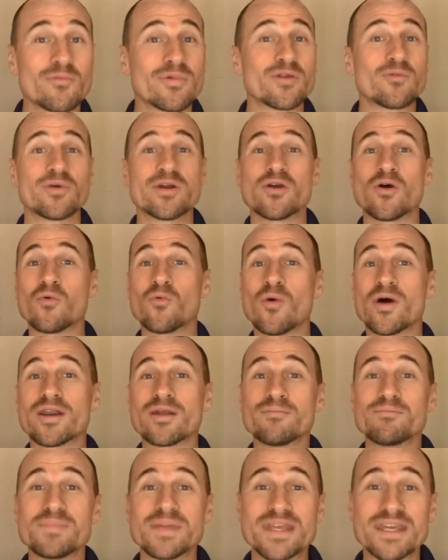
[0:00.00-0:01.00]
We don't want to
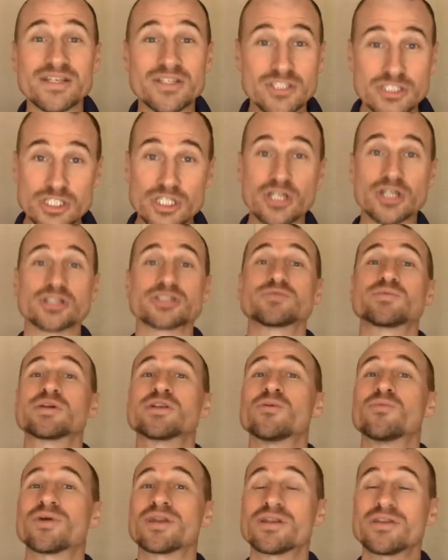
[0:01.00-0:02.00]
be at church. We
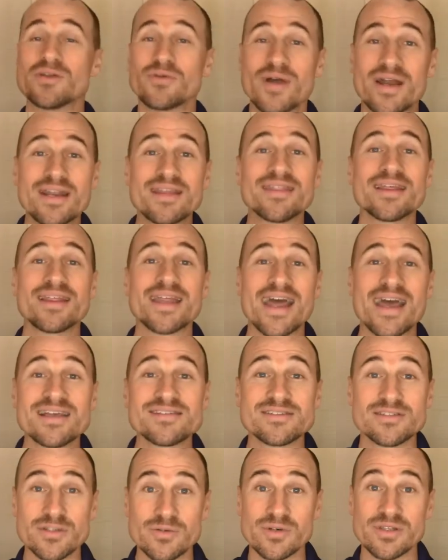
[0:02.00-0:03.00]
don't want to do anything that has
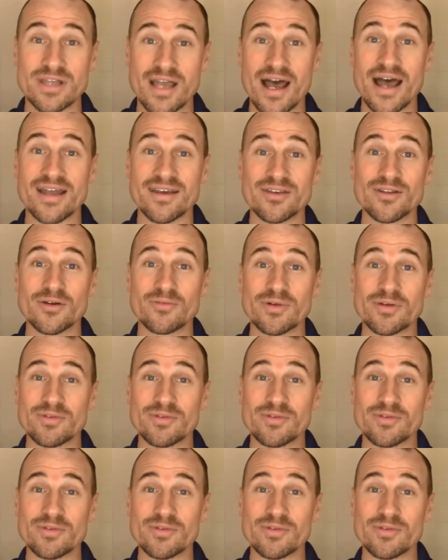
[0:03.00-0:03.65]
to do with God, do we?